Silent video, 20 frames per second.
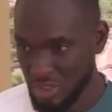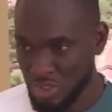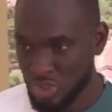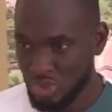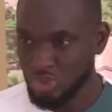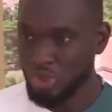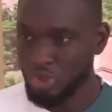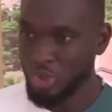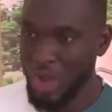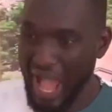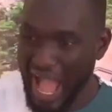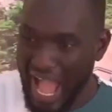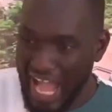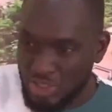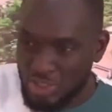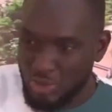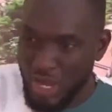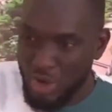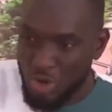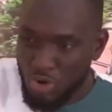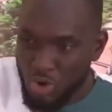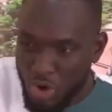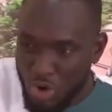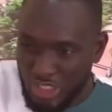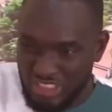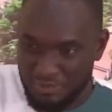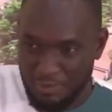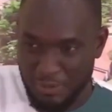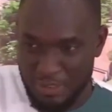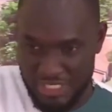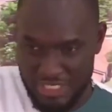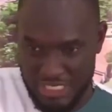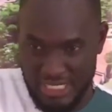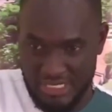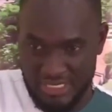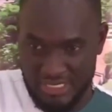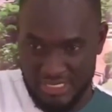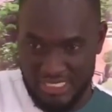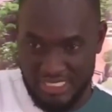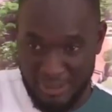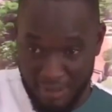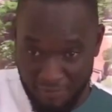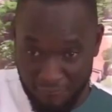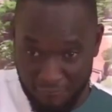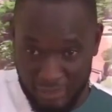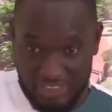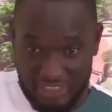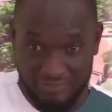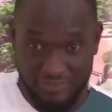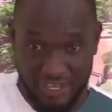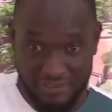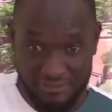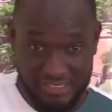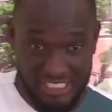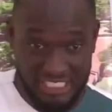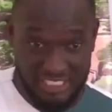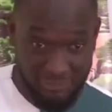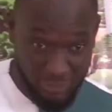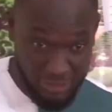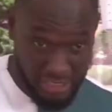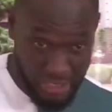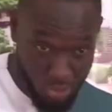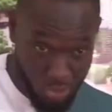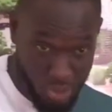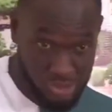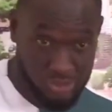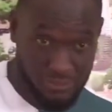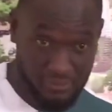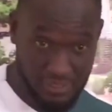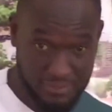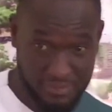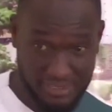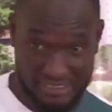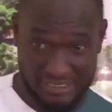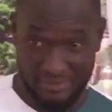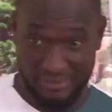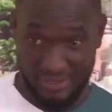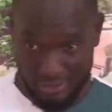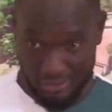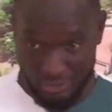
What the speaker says: So your actual cost per shirt is about 45 cedis for the cost of the material,